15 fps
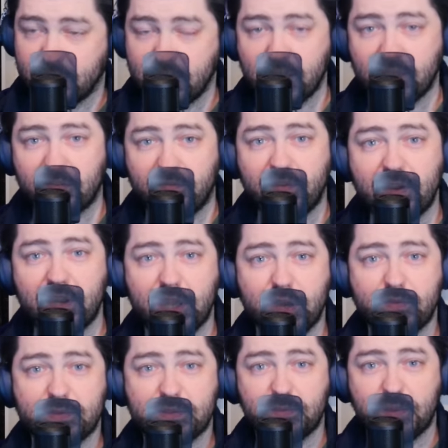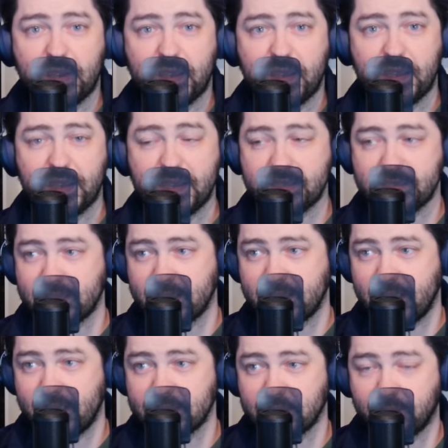other video
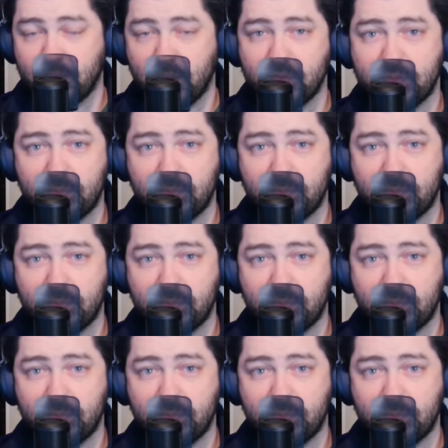is about